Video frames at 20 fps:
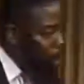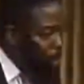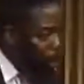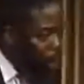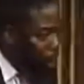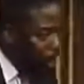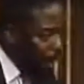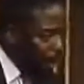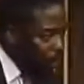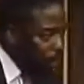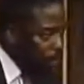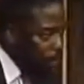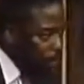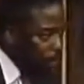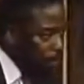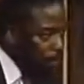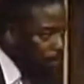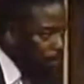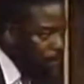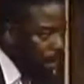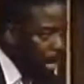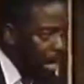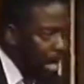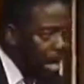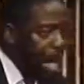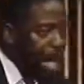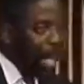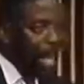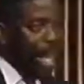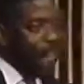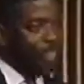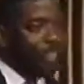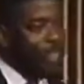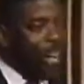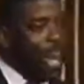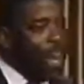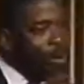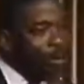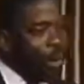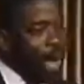the morning and I
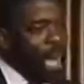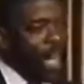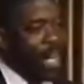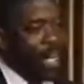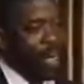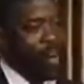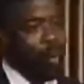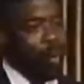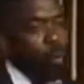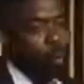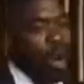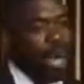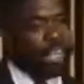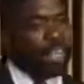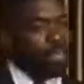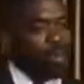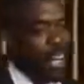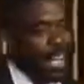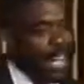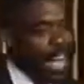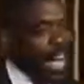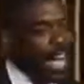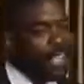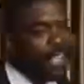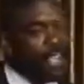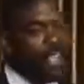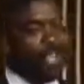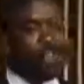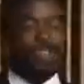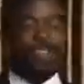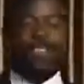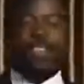start writing what great ideas